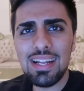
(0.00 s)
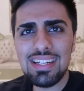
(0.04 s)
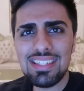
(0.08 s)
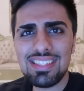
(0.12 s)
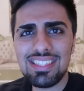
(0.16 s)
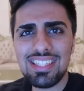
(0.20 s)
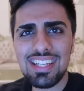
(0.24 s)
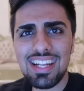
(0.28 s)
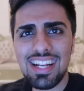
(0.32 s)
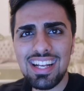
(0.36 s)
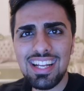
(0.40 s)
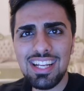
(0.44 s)

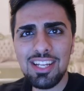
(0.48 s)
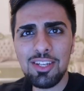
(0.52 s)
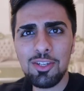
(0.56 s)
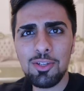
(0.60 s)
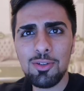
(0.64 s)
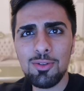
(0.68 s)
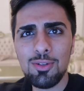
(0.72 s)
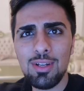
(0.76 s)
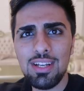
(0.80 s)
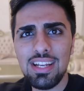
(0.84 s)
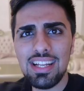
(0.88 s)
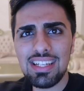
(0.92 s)
basically,
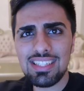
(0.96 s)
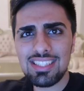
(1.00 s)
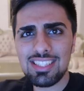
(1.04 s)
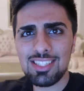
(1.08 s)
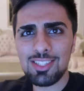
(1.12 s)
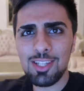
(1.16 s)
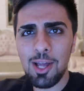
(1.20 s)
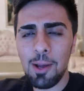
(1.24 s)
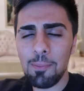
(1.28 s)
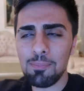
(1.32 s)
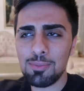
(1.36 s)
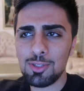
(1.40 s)
you
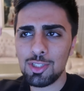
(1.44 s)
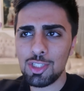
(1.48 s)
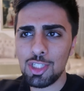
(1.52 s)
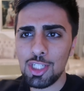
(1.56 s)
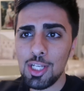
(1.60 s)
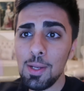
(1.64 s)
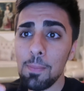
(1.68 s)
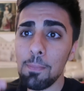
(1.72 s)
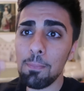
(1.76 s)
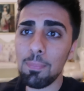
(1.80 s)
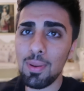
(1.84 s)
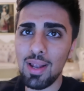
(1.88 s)
list up
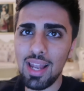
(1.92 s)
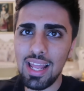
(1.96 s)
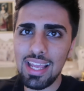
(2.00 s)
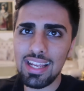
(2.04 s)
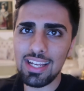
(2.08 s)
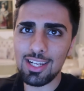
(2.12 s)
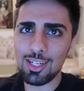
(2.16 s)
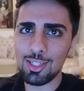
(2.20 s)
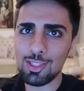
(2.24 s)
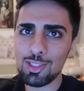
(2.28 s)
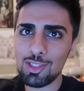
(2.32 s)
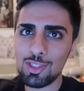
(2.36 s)
cheap
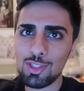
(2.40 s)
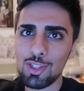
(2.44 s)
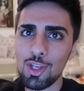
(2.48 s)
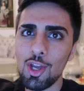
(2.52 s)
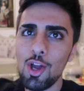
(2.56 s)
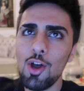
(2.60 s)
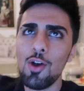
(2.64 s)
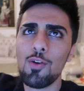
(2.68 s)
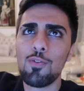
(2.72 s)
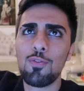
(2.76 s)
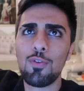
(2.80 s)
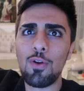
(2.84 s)
players
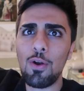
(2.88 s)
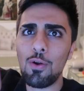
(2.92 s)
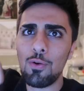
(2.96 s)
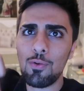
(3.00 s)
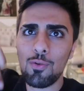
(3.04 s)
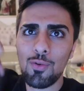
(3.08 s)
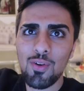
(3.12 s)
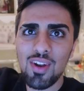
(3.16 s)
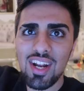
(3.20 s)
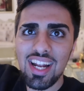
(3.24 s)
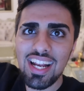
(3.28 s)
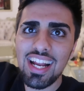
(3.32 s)
for a
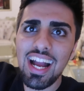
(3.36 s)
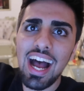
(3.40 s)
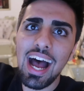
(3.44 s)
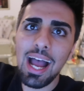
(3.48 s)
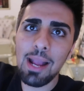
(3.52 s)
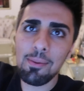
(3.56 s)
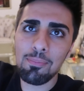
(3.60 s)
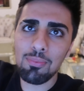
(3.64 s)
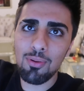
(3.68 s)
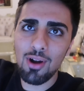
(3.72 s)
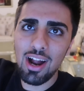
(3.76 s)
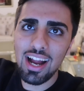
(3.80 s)
really
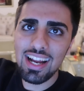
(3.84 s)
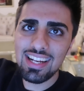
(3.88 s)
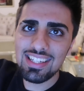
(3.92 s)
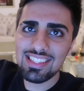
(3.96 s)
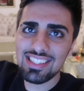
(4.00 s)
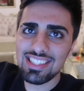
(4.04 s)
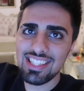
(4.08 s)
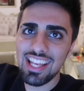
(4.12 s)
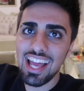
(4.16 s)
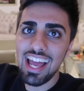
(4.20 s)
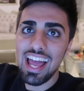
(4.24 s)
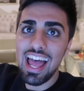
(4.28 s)
high
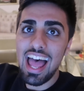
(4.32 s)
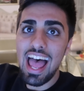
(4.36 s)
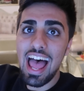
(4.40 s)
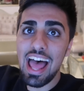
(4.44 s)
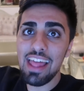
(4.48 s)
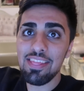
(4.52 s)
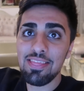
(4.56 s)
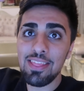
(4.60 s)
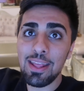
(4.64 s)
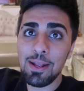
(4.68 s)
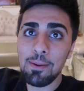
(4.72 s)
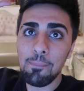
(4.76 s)
price,
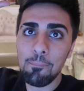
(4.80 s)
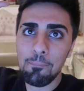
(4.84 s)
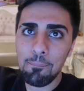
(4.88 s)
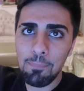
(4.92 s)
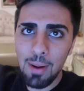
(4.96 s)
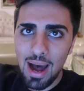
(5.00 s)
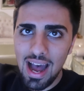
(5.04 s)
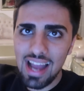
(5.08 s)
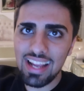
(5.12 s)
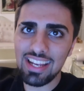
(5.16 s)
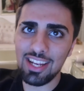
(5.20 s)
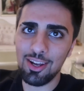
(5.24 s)
and they
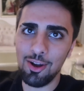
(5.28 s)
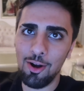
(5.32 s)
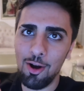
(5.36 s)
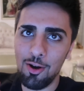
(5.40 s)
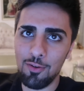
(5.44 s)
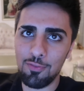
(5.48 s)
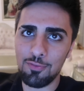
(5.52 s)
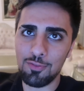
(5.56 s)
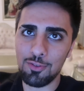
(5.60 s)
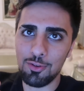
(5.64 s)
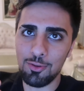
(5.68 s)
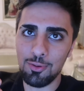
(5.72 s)
buy it
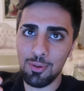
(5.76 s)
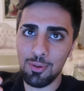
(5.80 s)
off